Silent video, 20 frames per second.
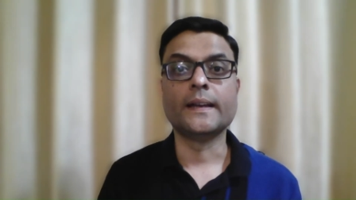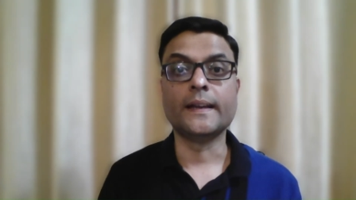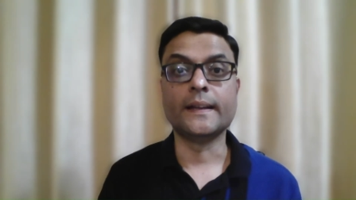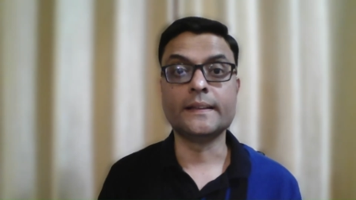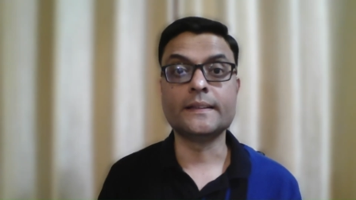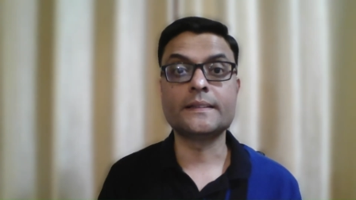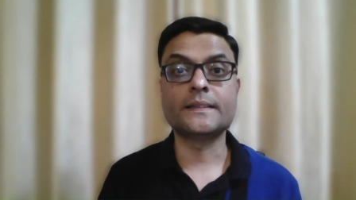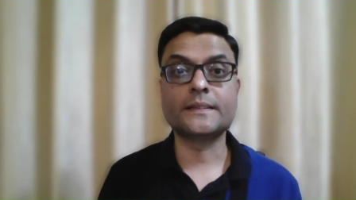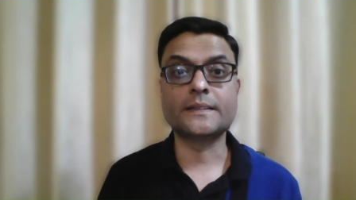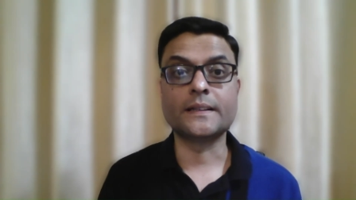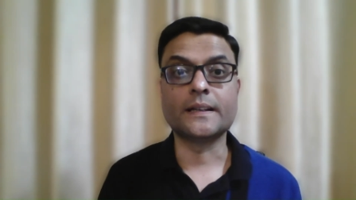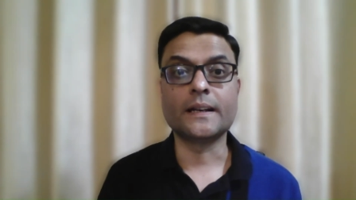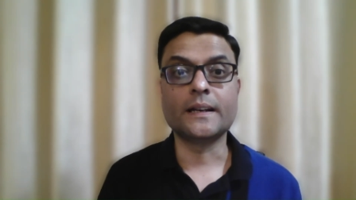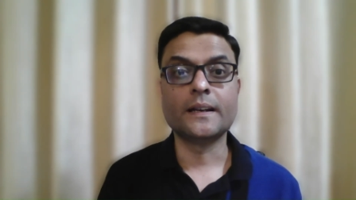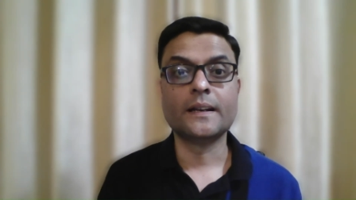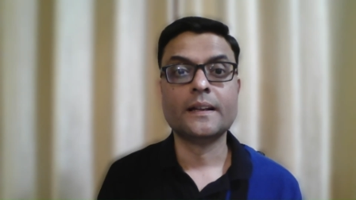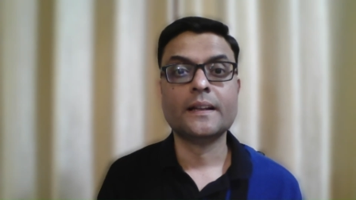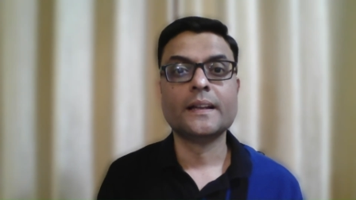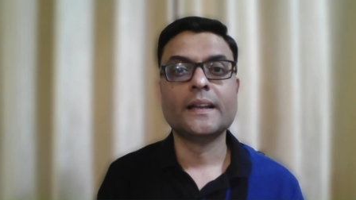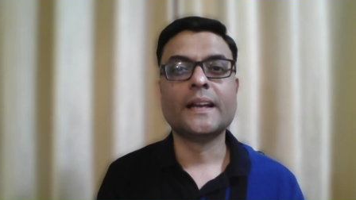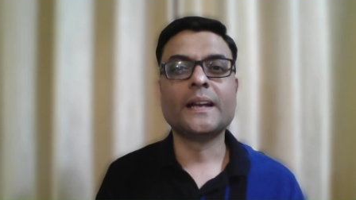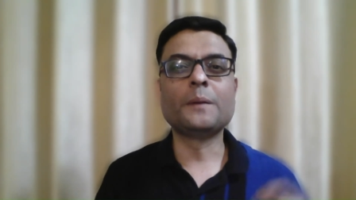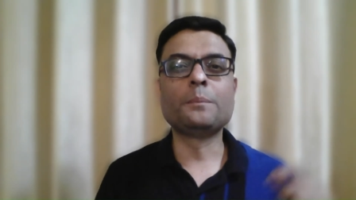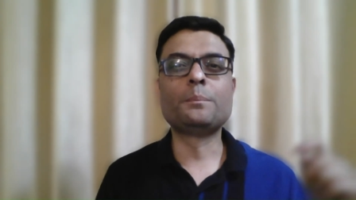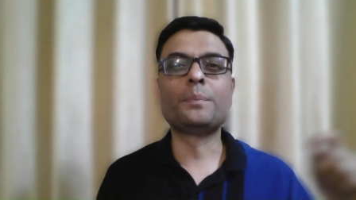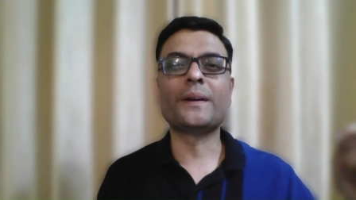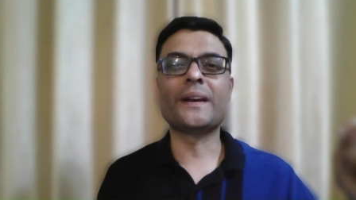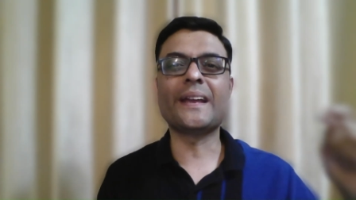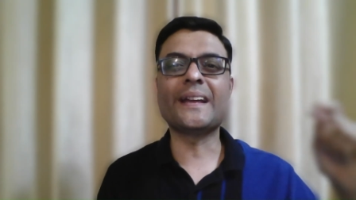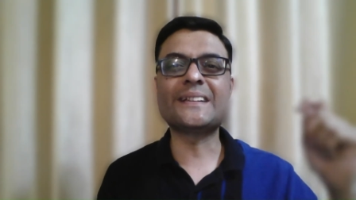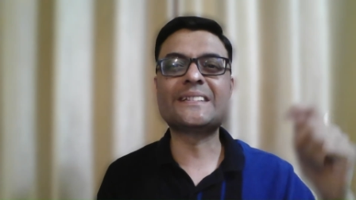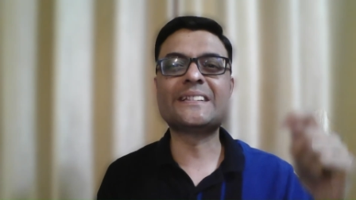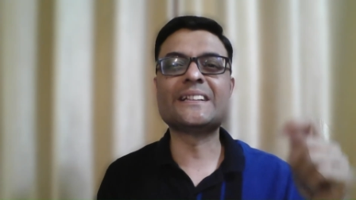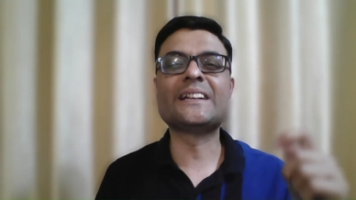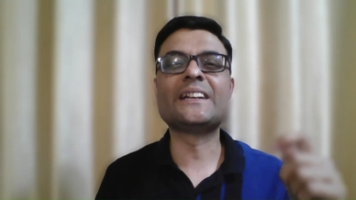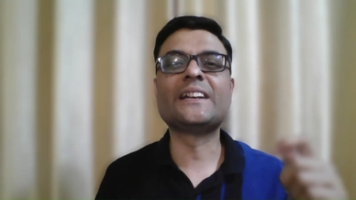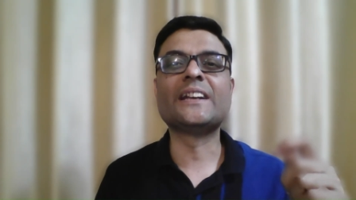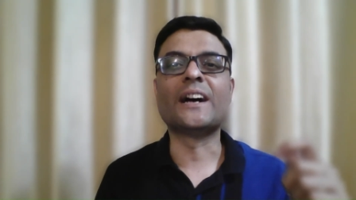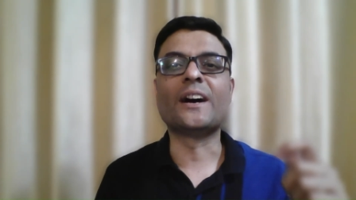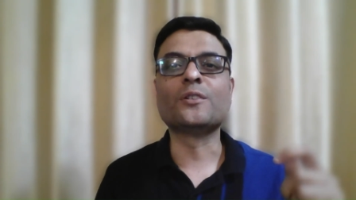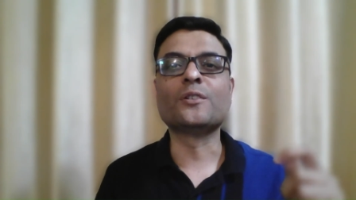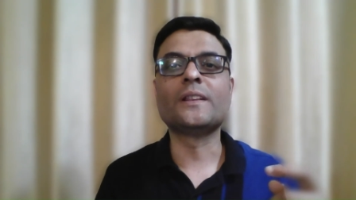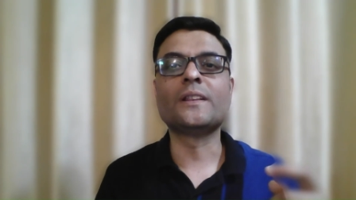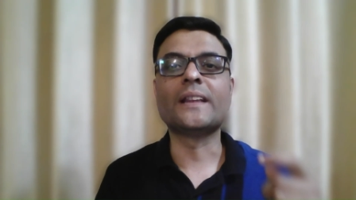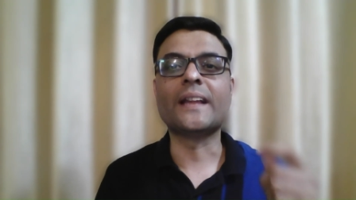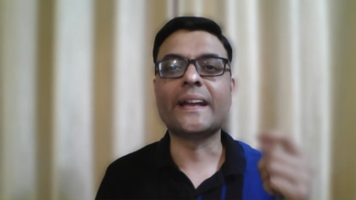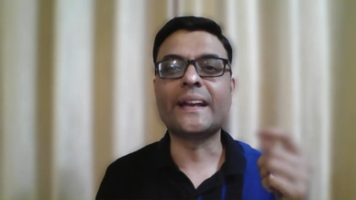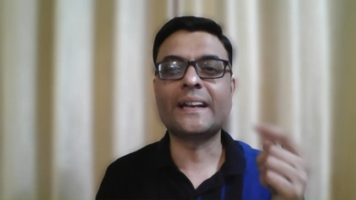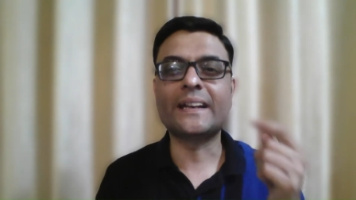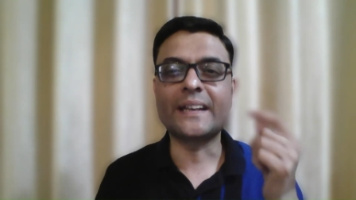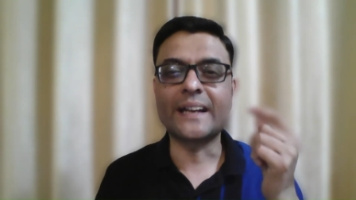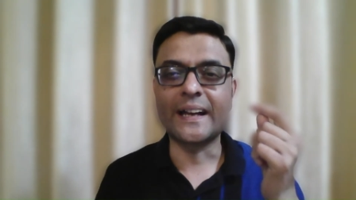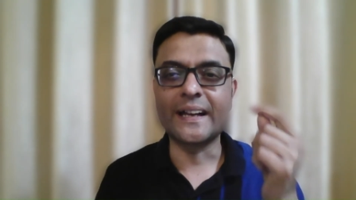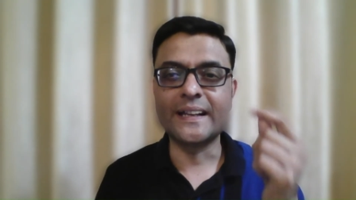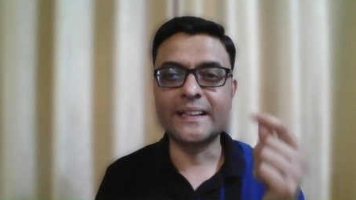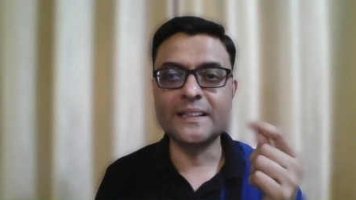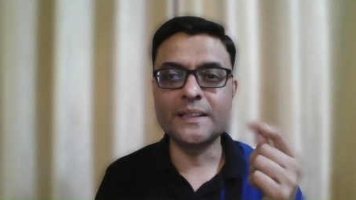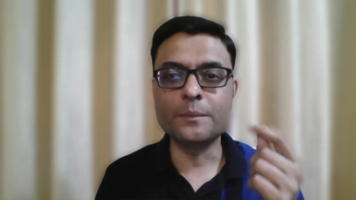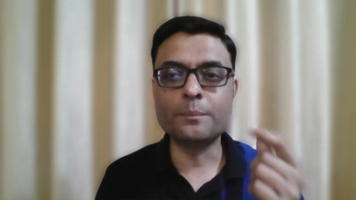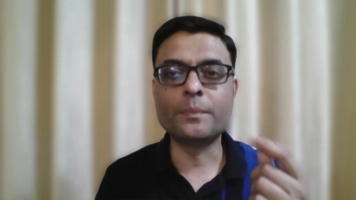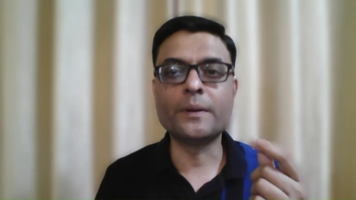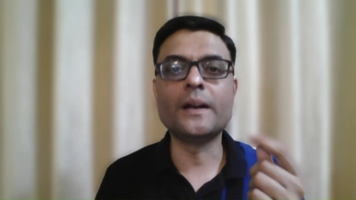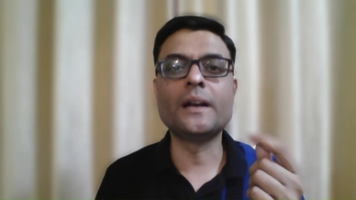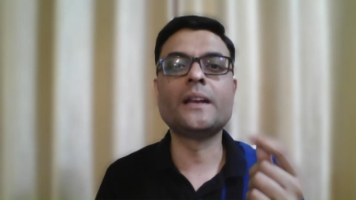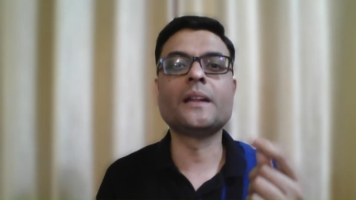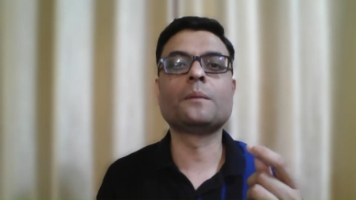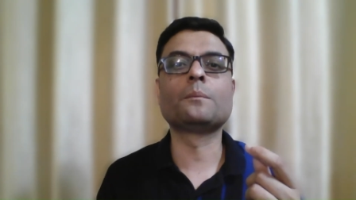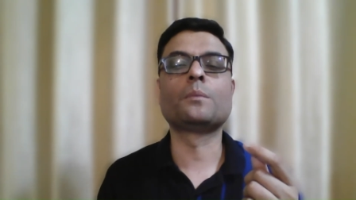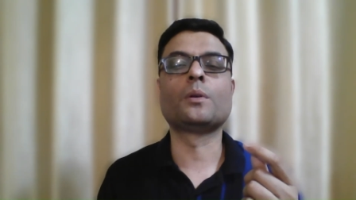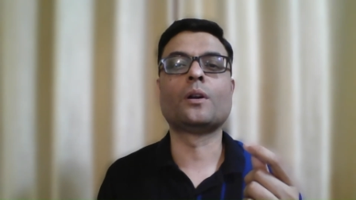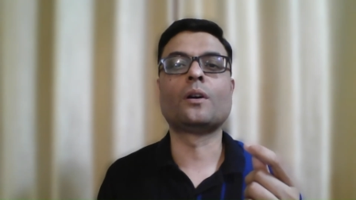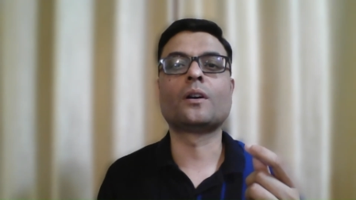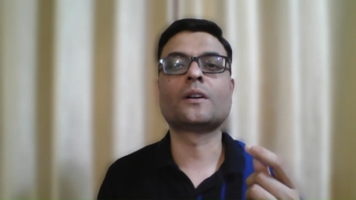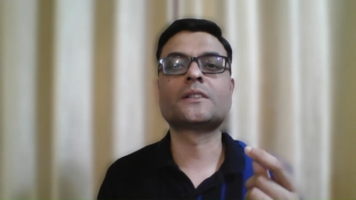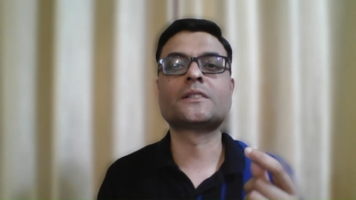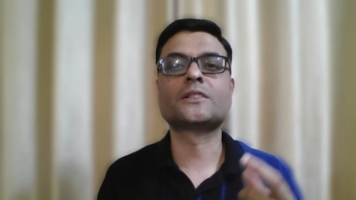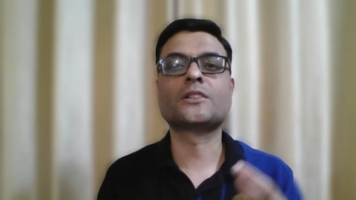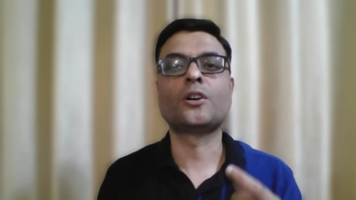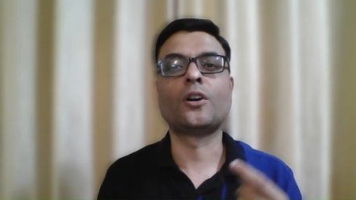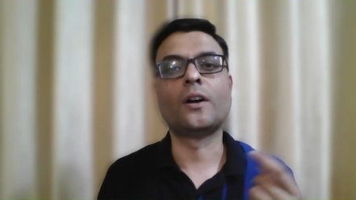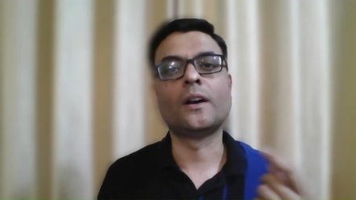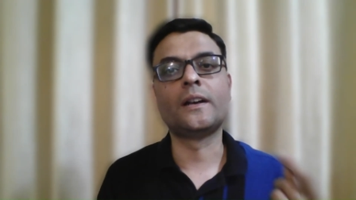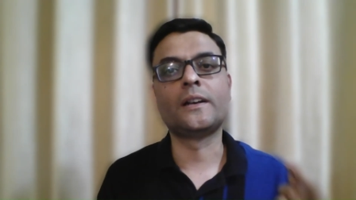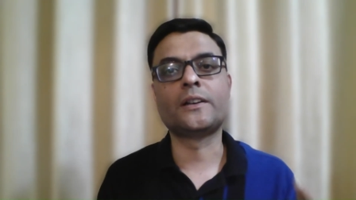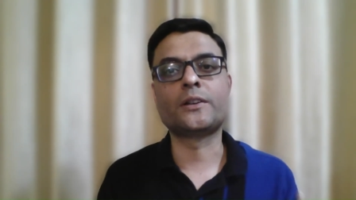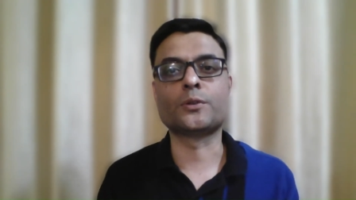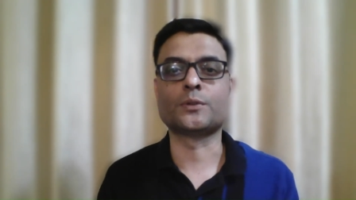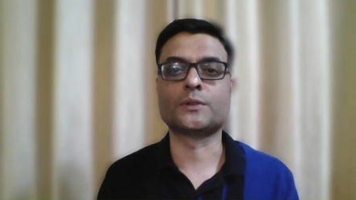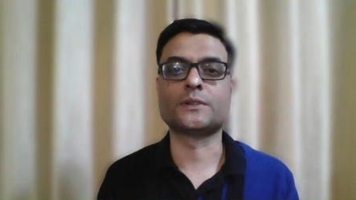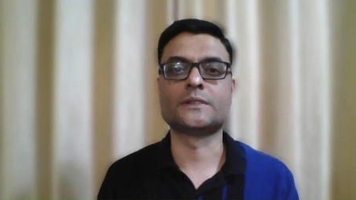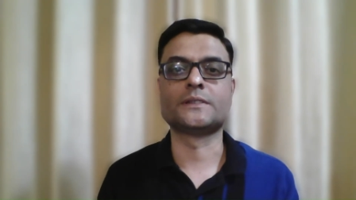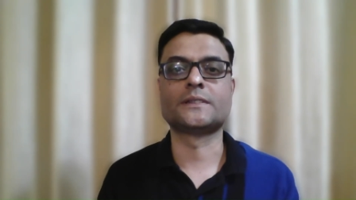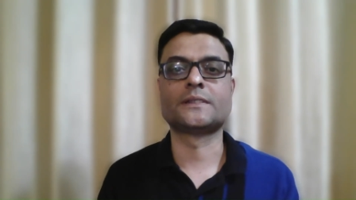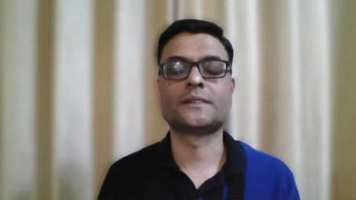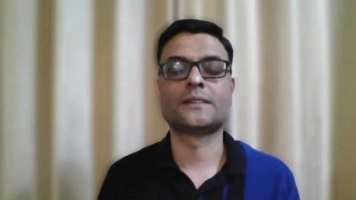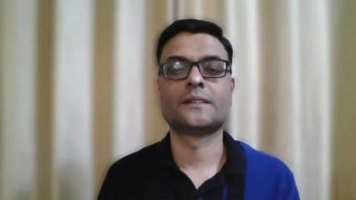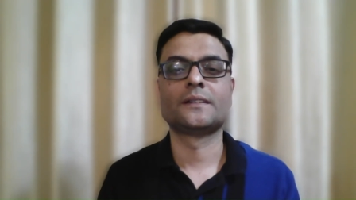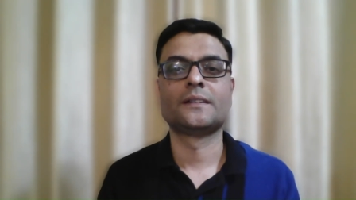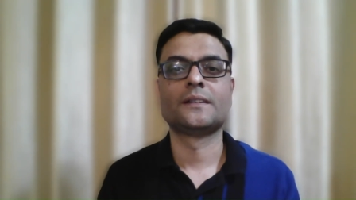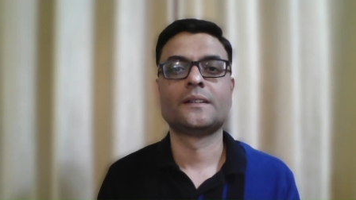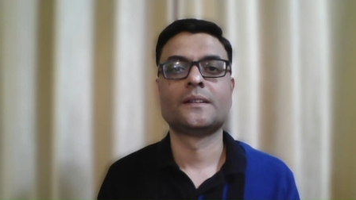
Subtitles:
Instead, it breaks it down like tiny building blocks called tokens,